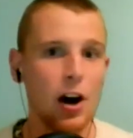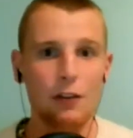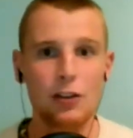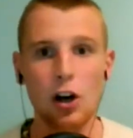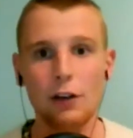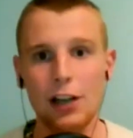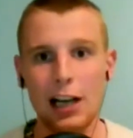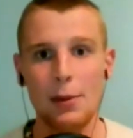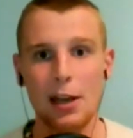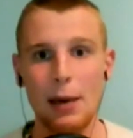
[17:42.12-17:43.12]
cover
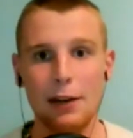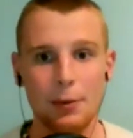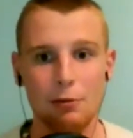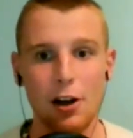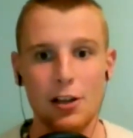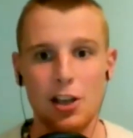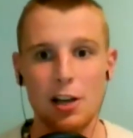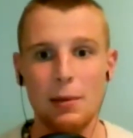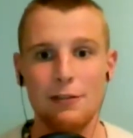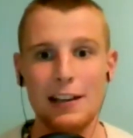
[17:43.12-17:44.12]
helping him out from the right side of
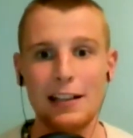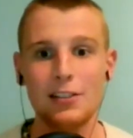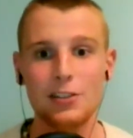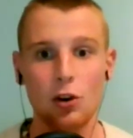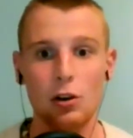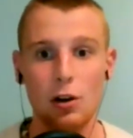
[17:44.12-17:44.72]
midfield, or